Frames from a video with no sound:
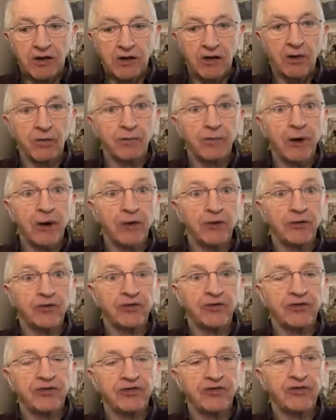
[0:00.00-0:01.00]

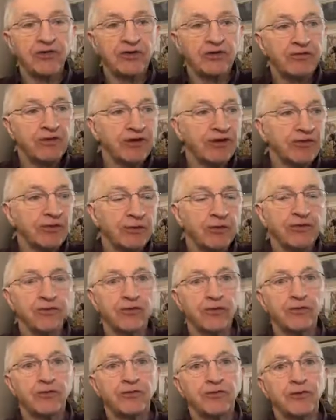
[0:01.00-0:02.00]
components of a CV to a
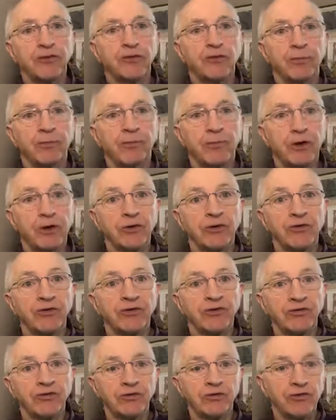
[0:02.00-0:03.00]
few components
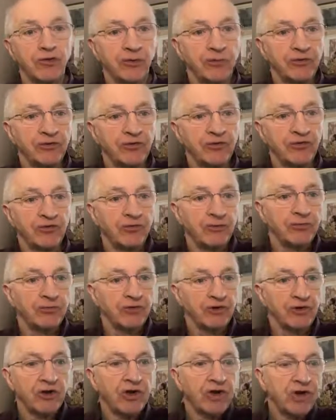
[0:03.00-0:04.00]
of a job
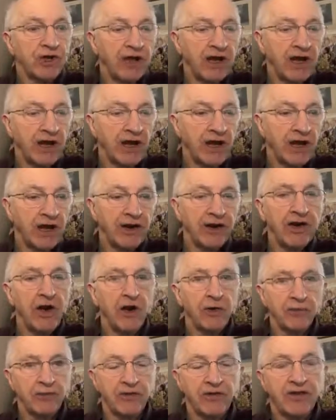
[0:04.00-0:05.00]
description, and
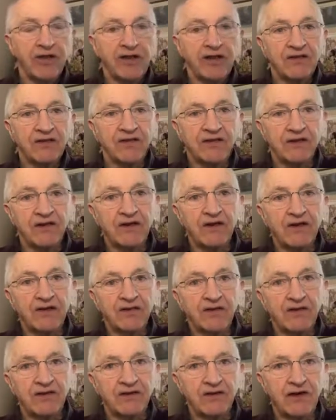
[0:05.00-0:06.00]
hope that
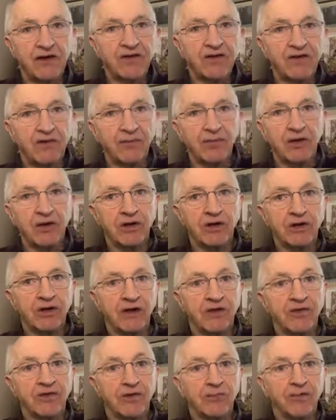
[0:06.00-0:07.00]
sticks and gets them
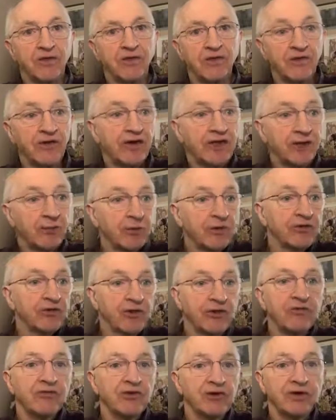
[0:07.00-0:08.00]
a fee which
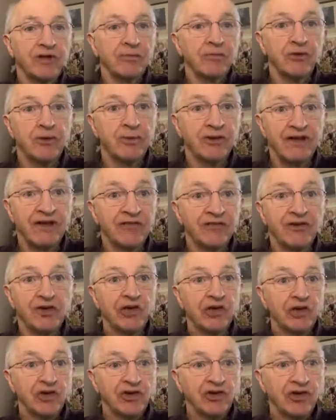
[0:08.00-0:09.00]
they really probably haven't
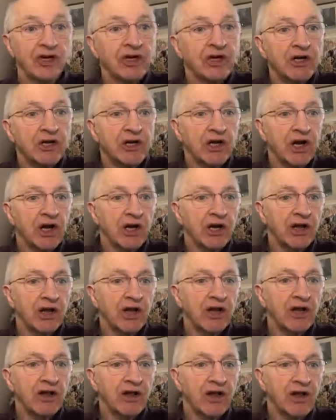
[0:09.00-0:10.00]
earned.
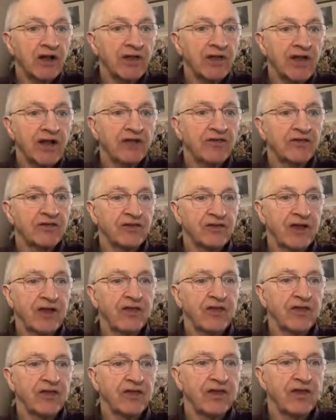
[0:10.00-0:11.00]
And that's
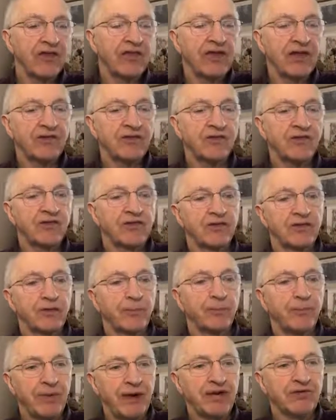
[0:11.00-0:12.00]
the
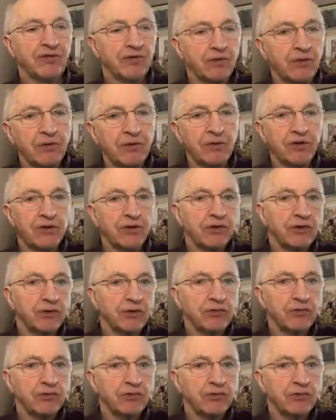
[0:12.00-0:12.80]
battle that